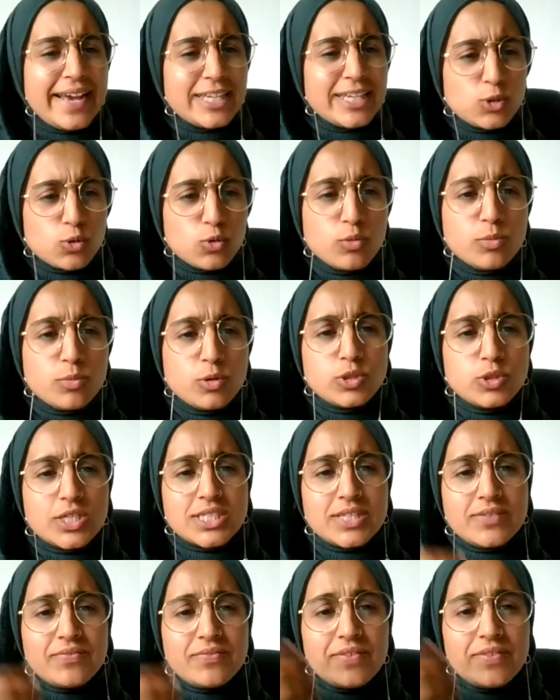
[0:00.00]
It's almost
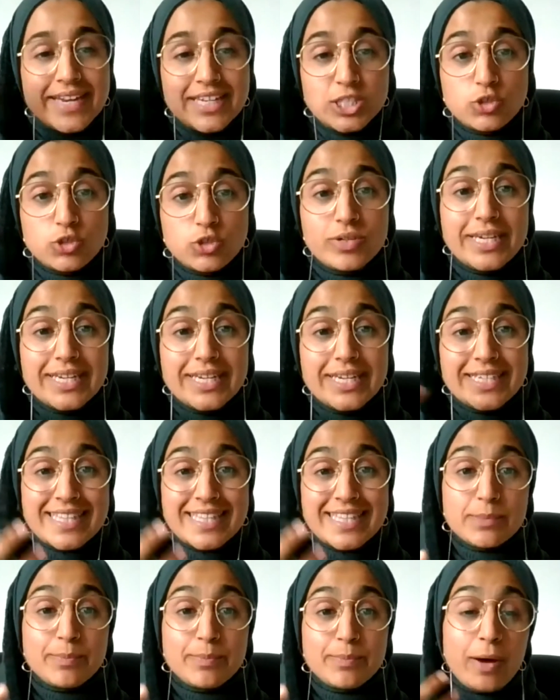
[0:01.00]
as if history is
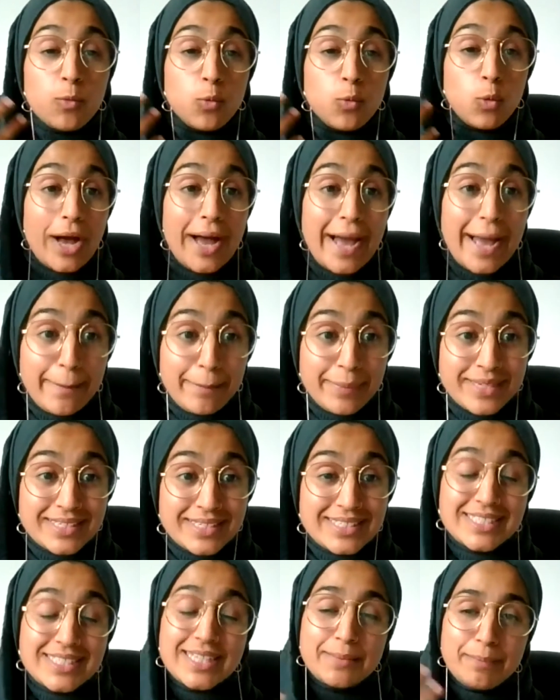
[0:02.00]
less about what
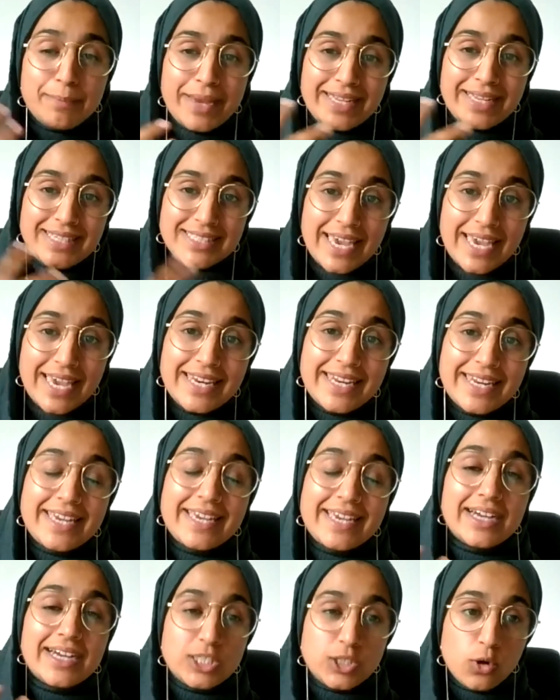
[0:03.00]
happened than
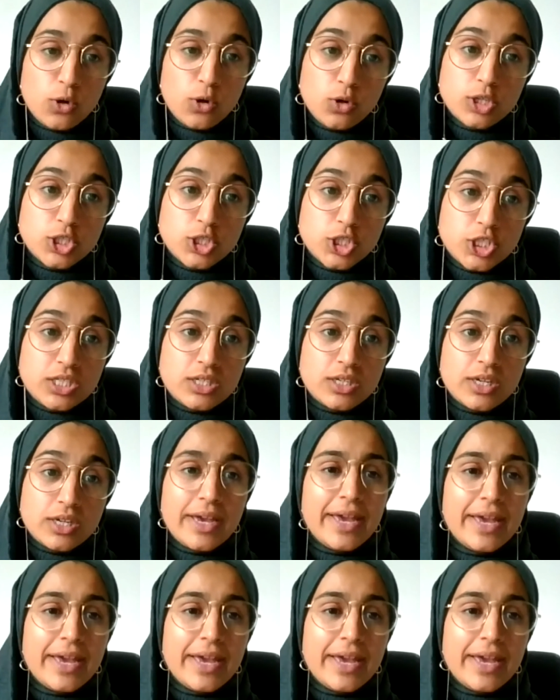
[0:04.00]
maintaining ideology,